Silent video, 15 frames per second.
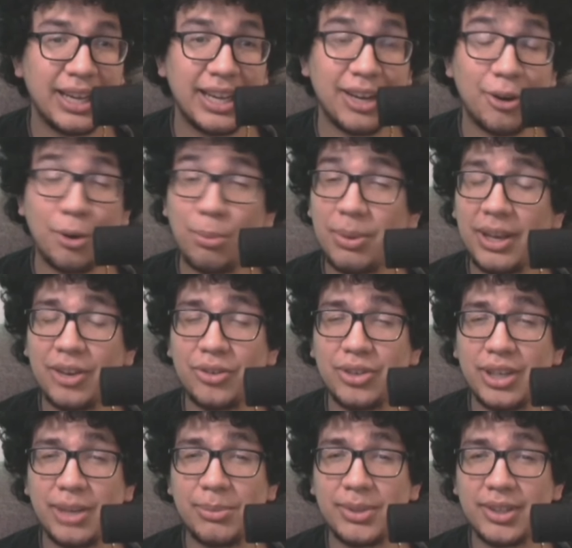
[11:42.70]
hoping on your
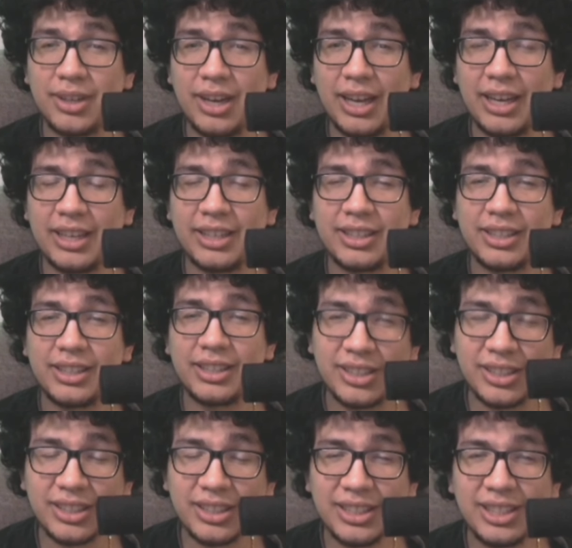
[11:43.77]
teammates a lot
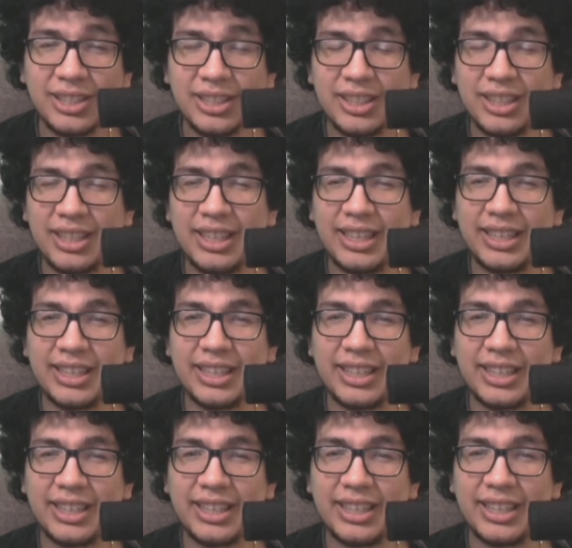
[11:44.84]
sucks, and
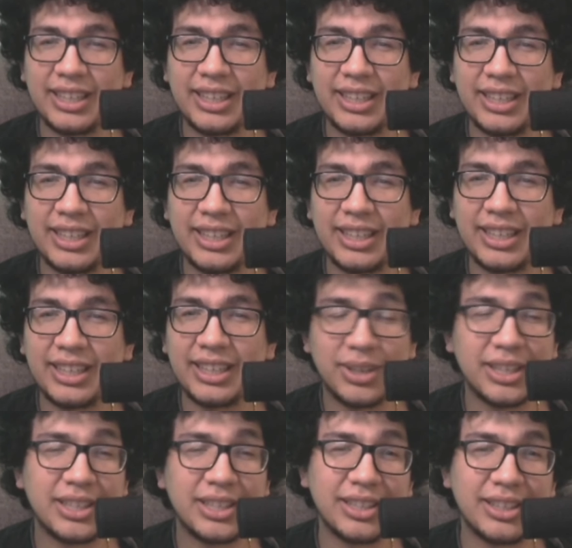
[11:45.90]
sometimes when
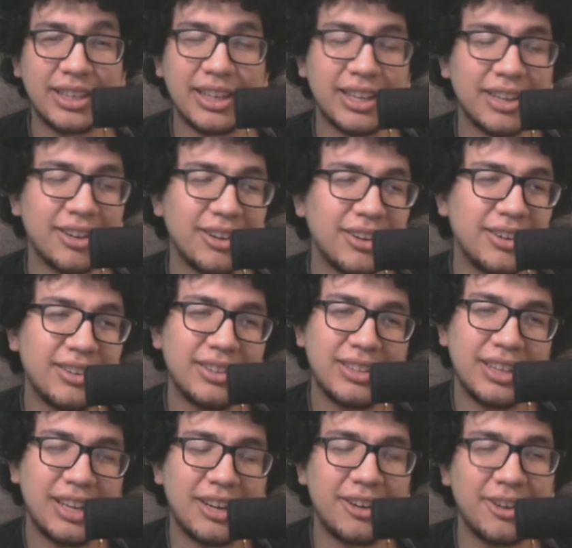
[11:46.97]
they see a Gengar,
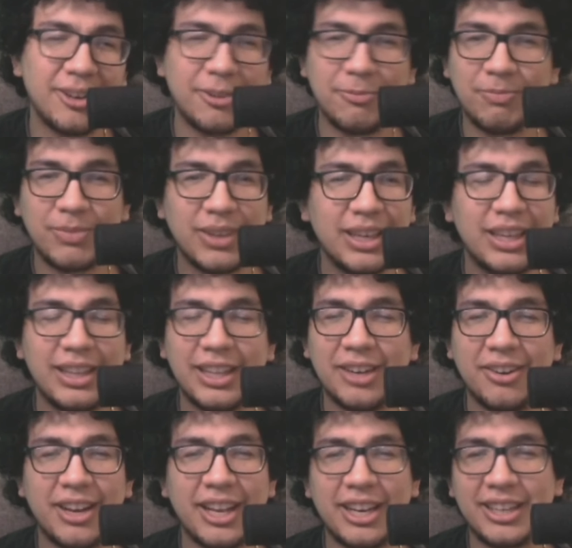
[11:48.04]
I don't know, they
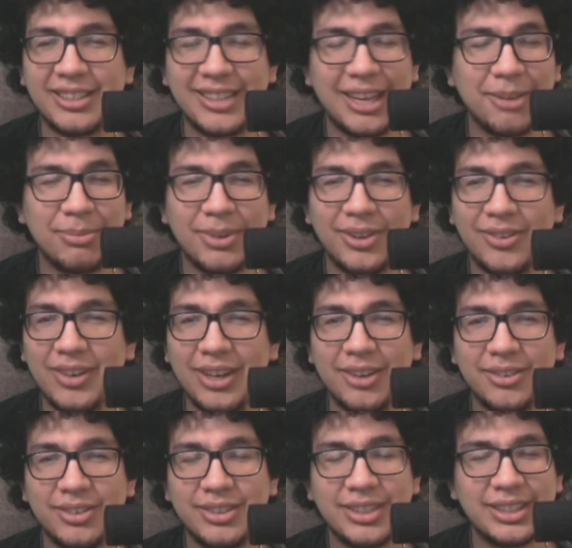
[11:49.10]
don't like helping you
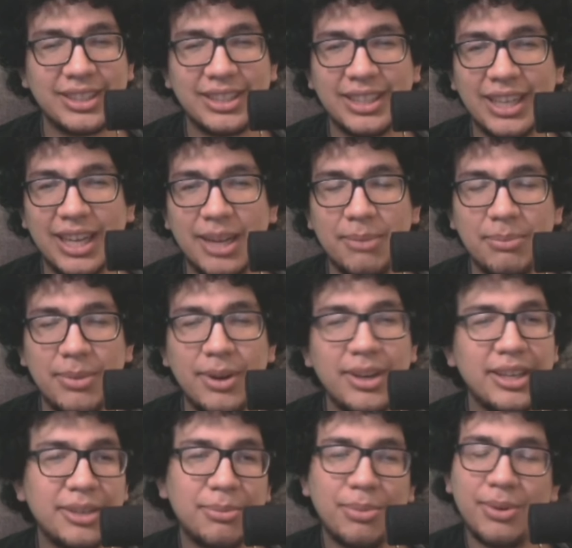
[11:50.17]
out. Just very
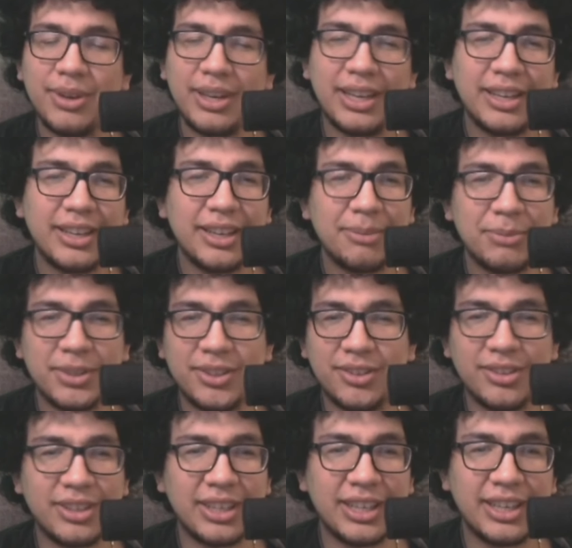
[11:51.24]
disappointing, not much to
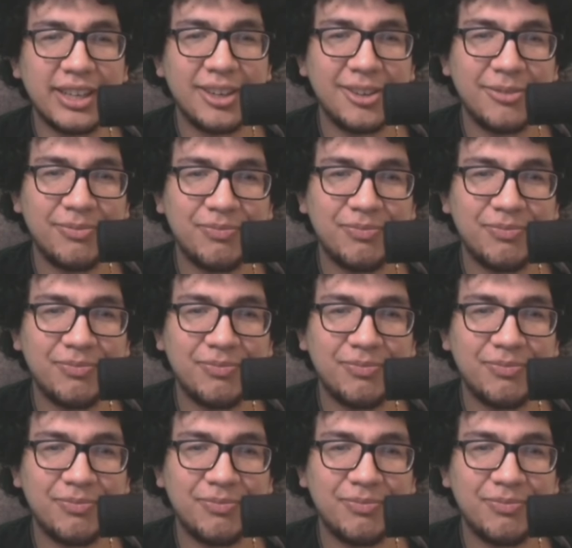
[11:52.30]
say there.